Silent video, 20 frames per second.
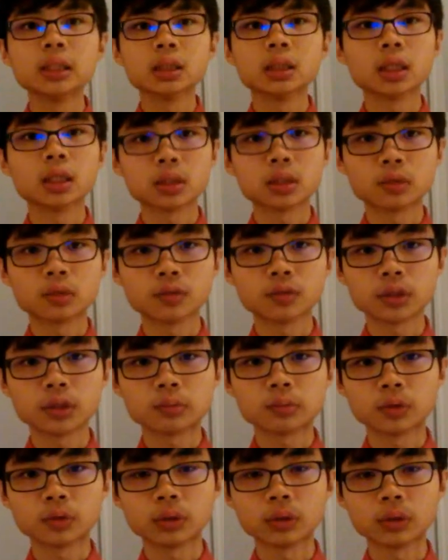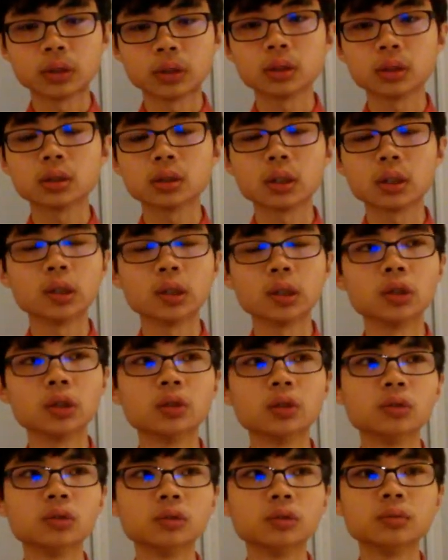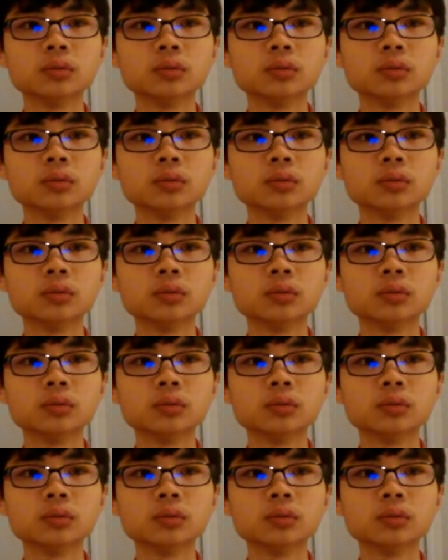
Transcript: That's the first point. So